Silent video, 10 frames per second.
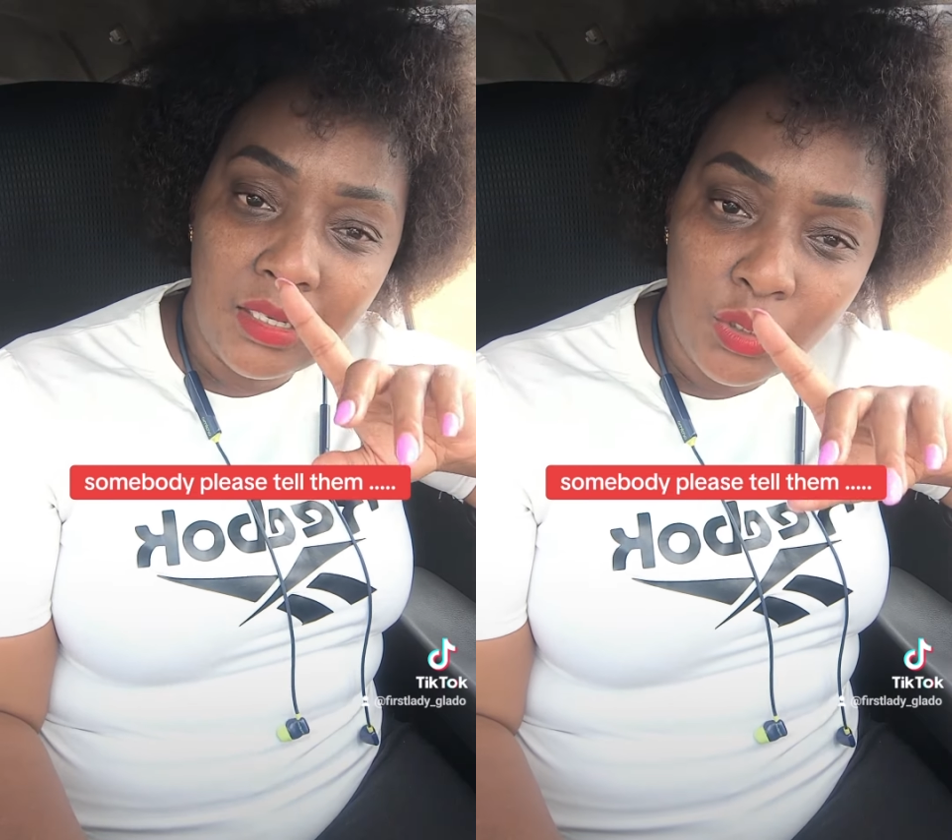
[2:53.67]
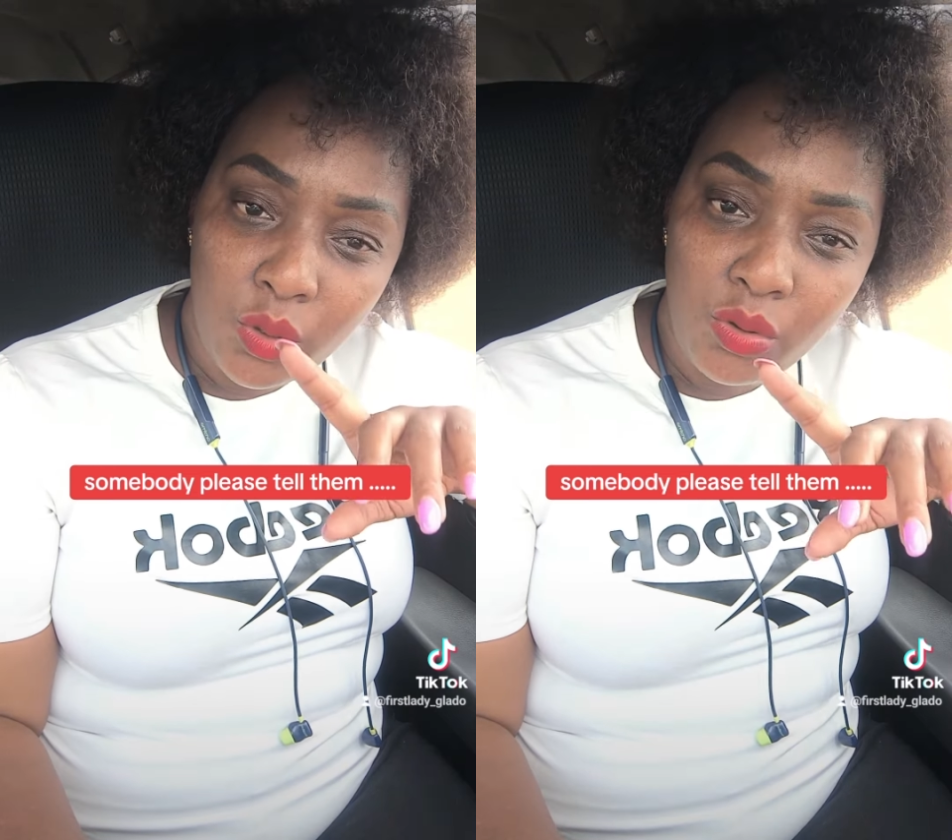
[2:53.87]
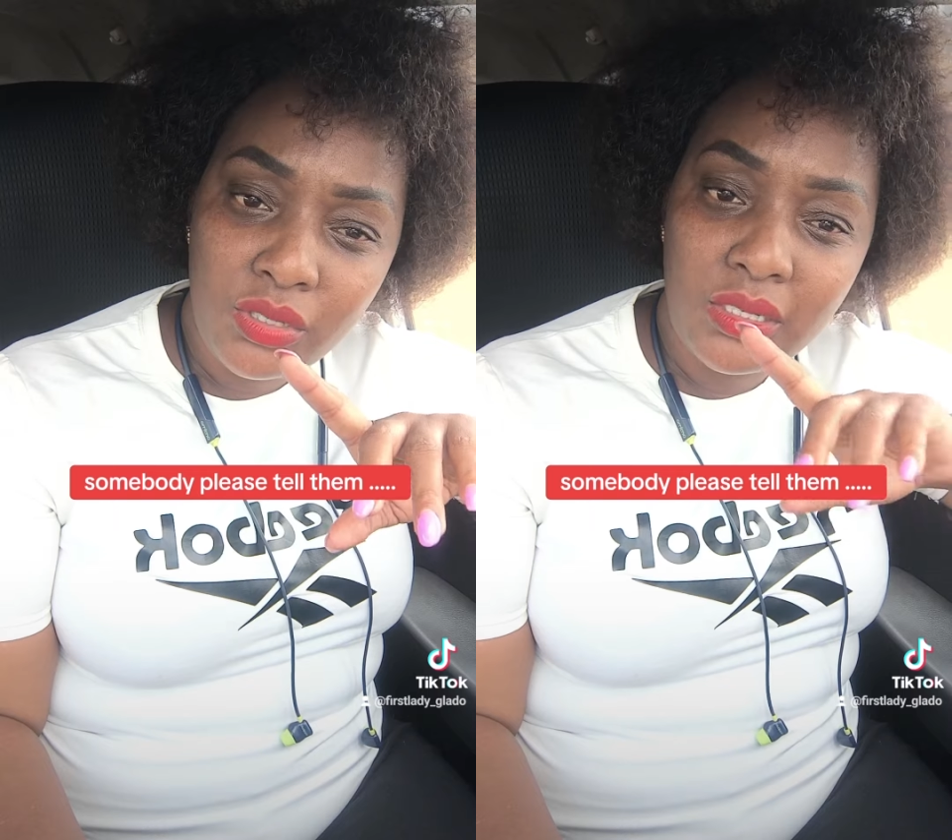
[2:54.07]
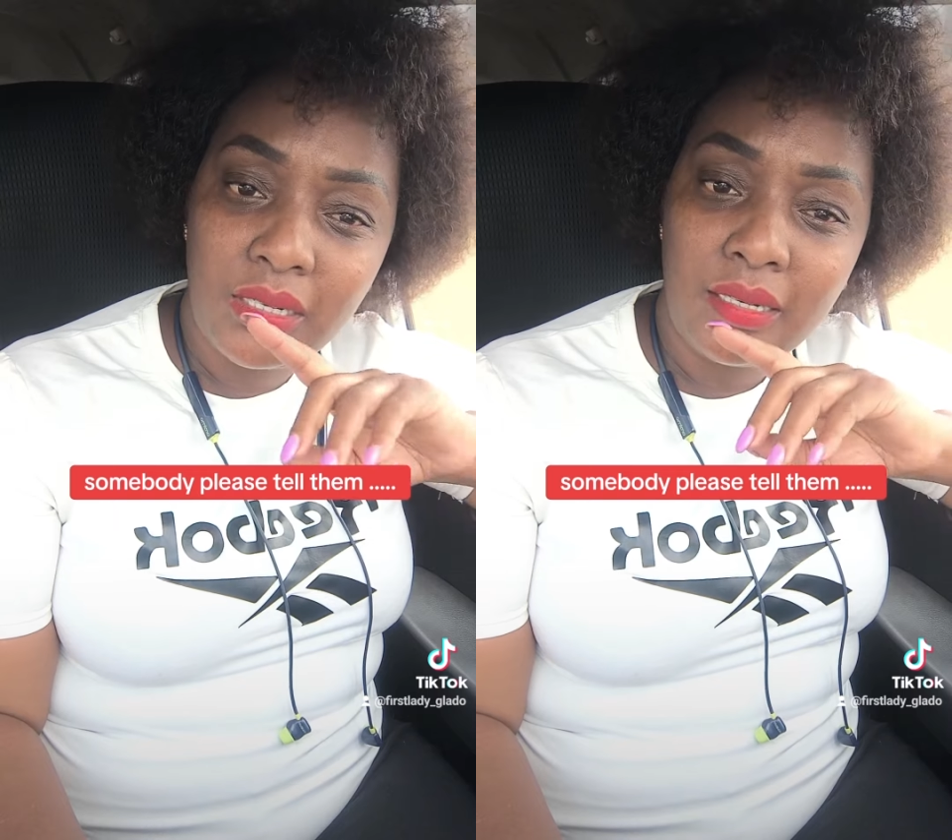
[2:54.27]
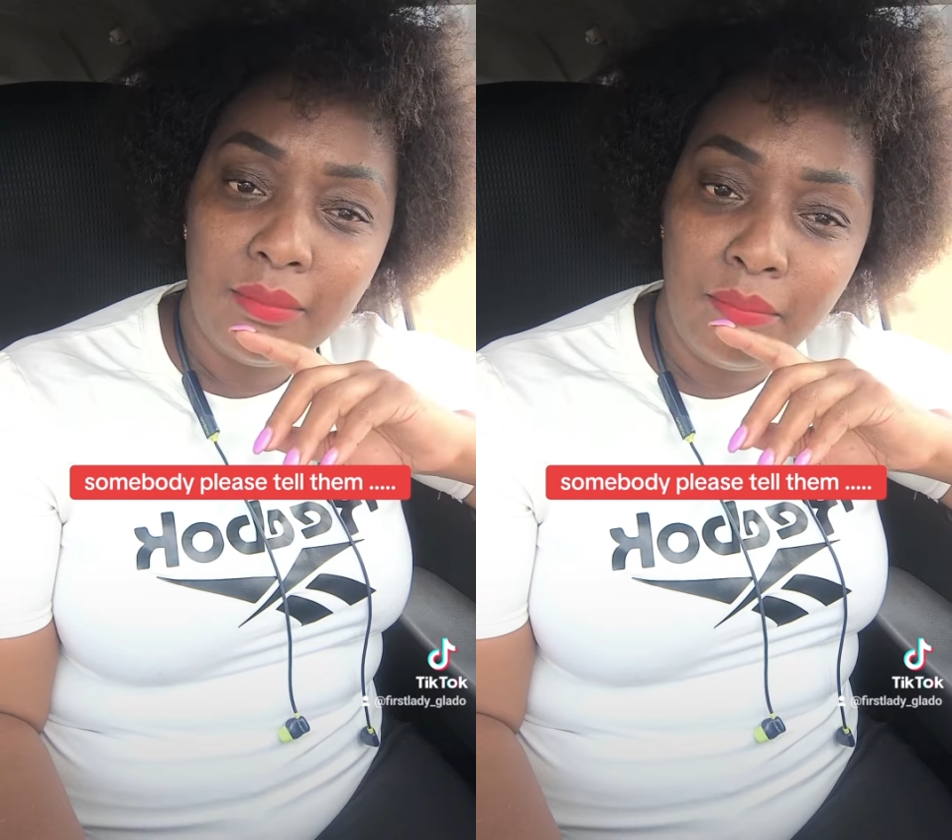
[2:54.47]
don't
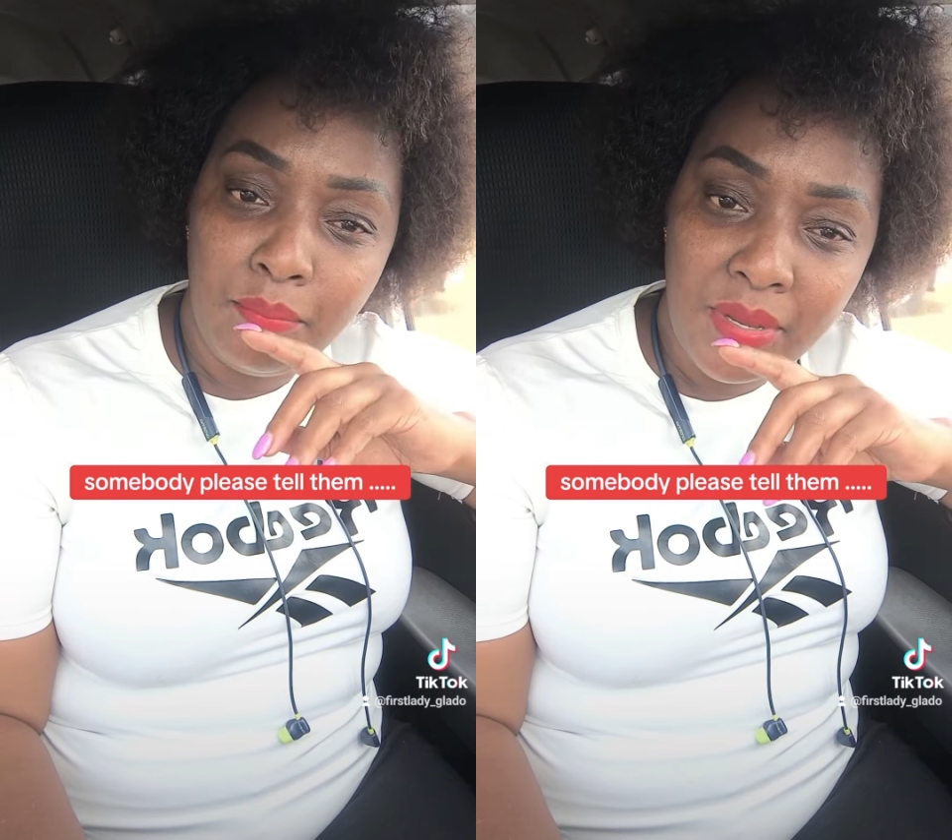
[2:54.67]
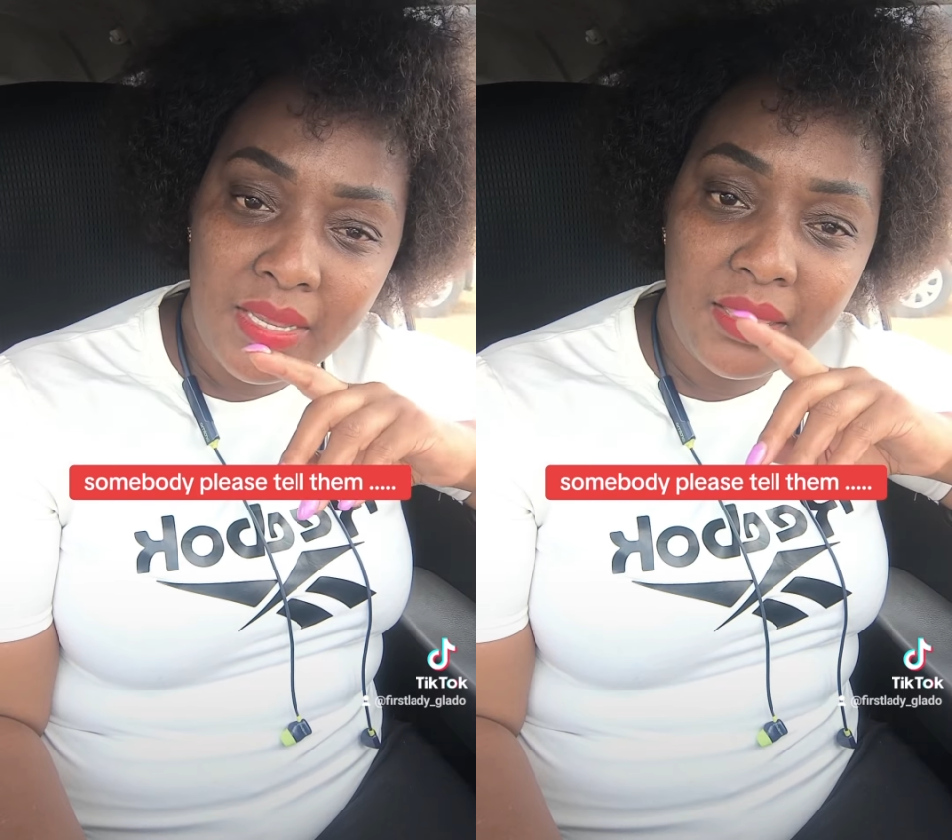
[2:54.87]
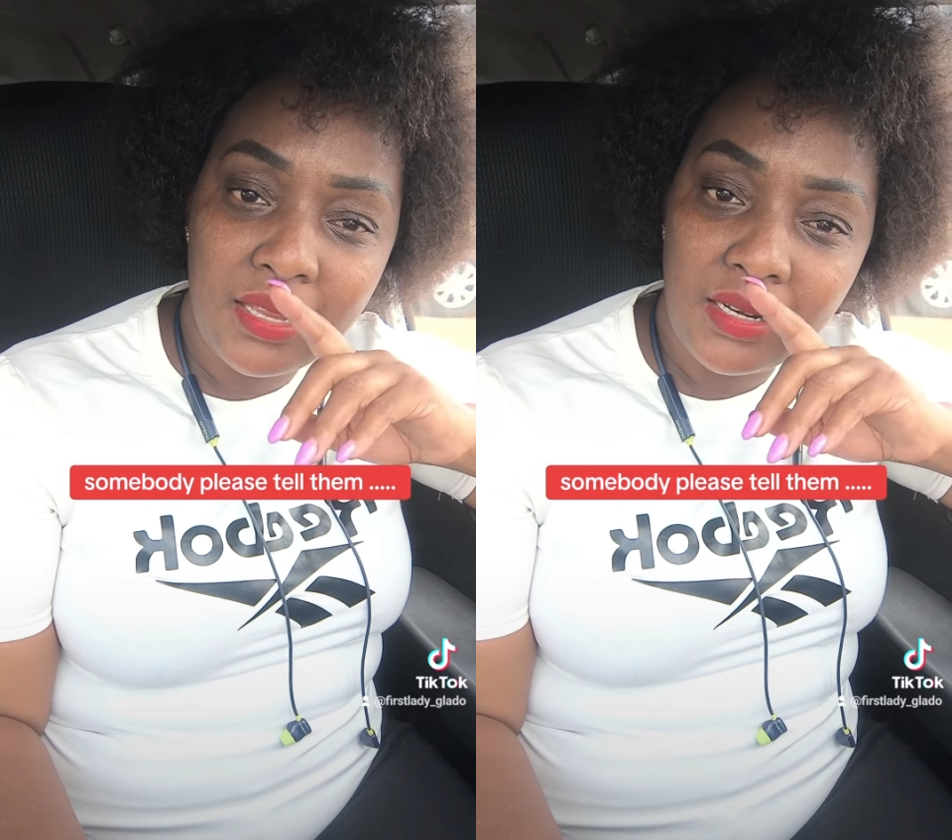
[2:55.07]
be the